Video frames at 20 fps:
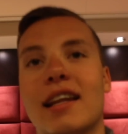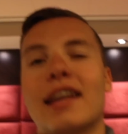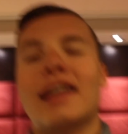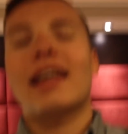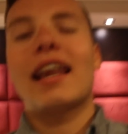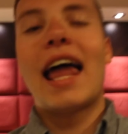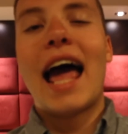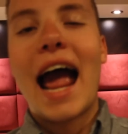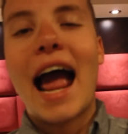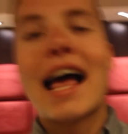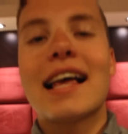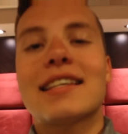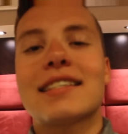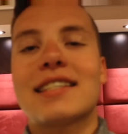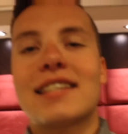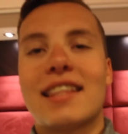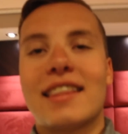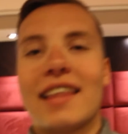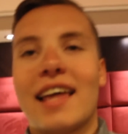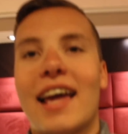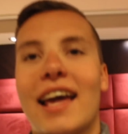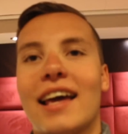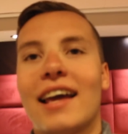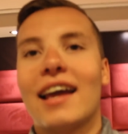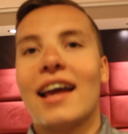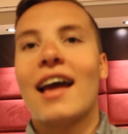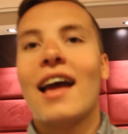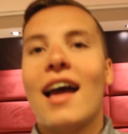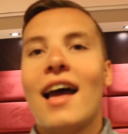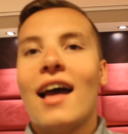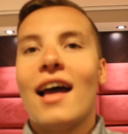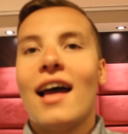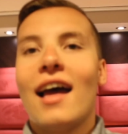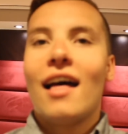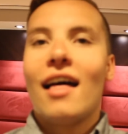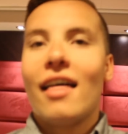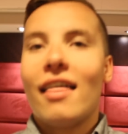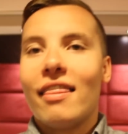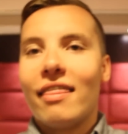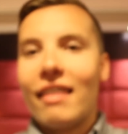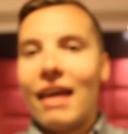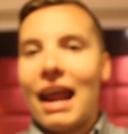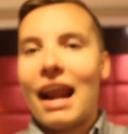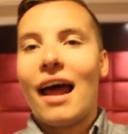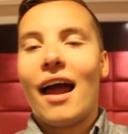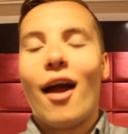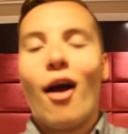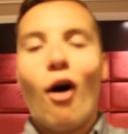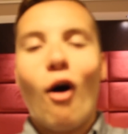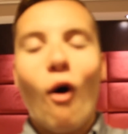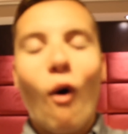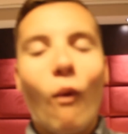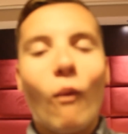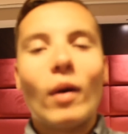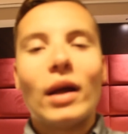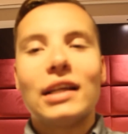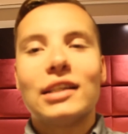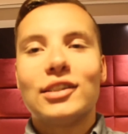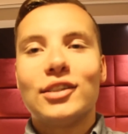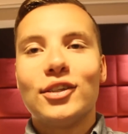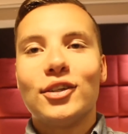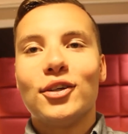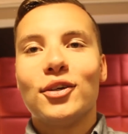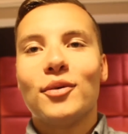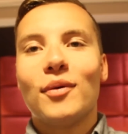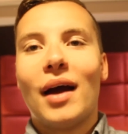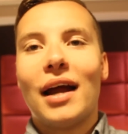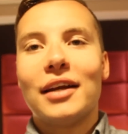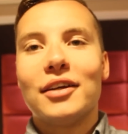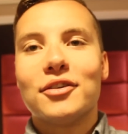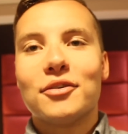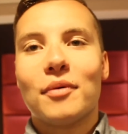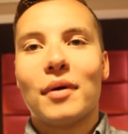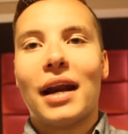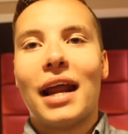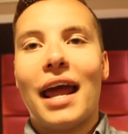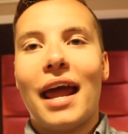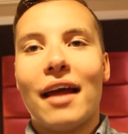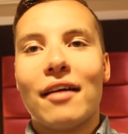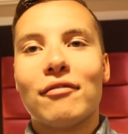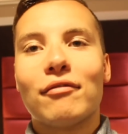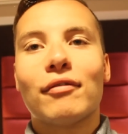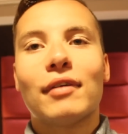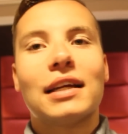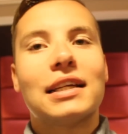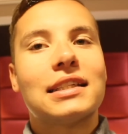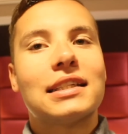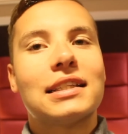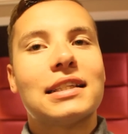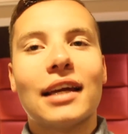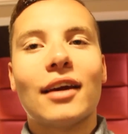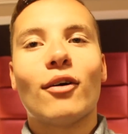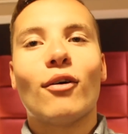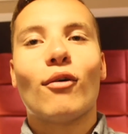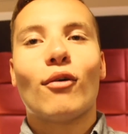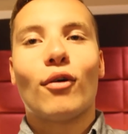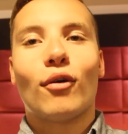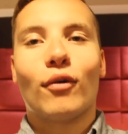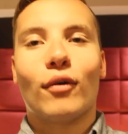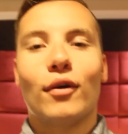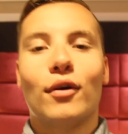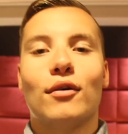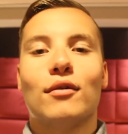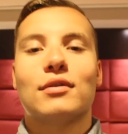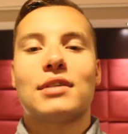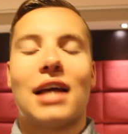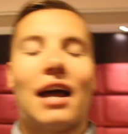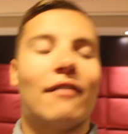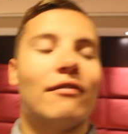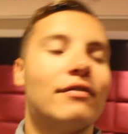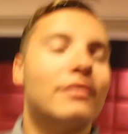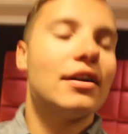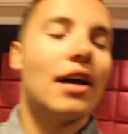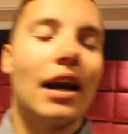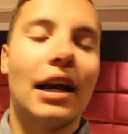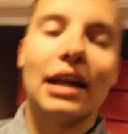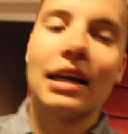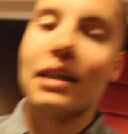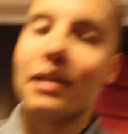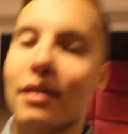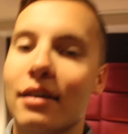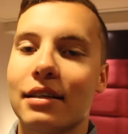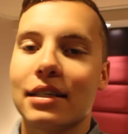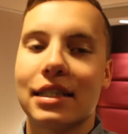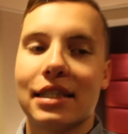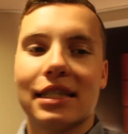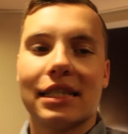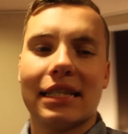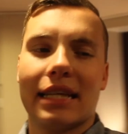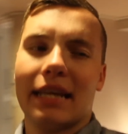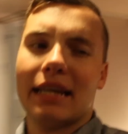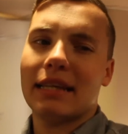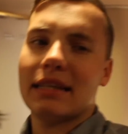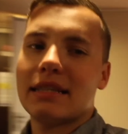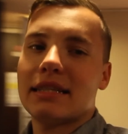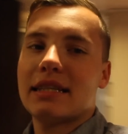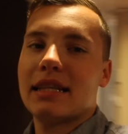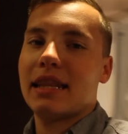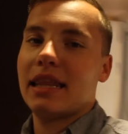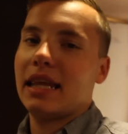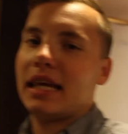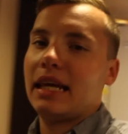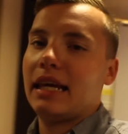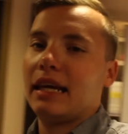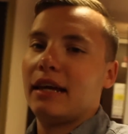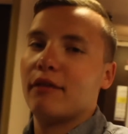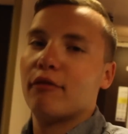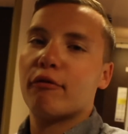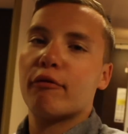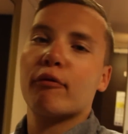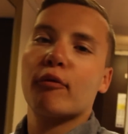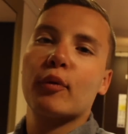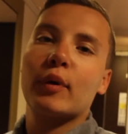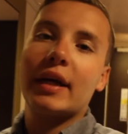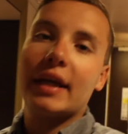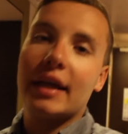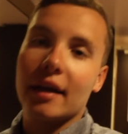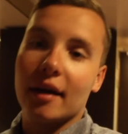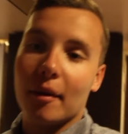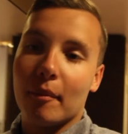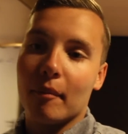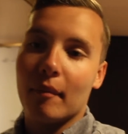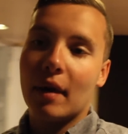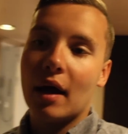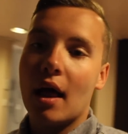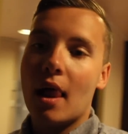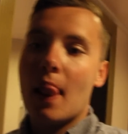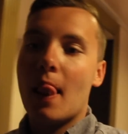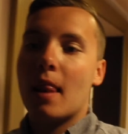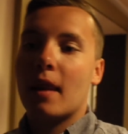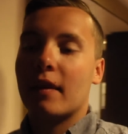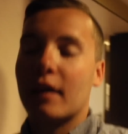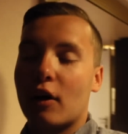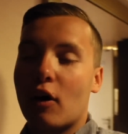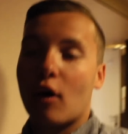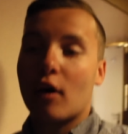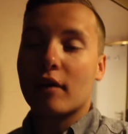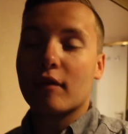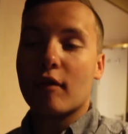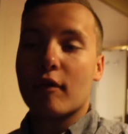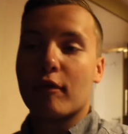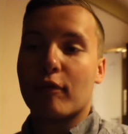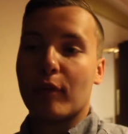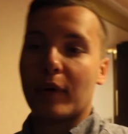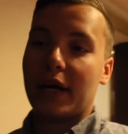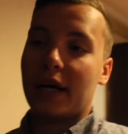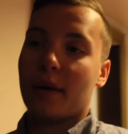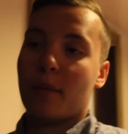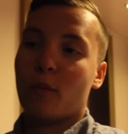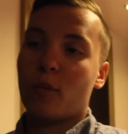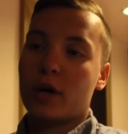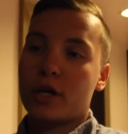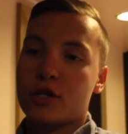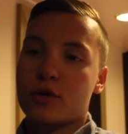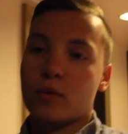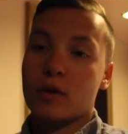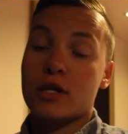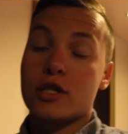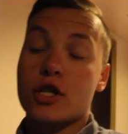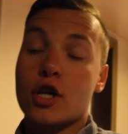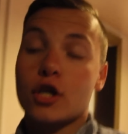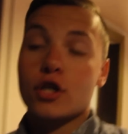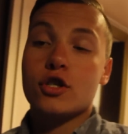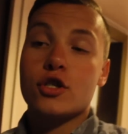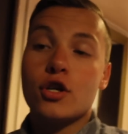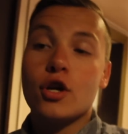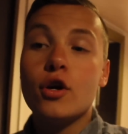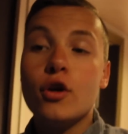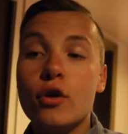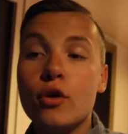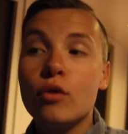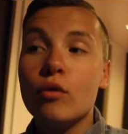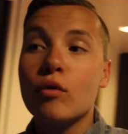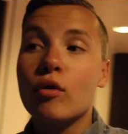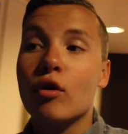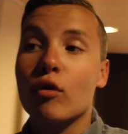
the last thing that I always do, I do on every single cruise. I've done it since the Freedom, the Carnival Freedom, which was two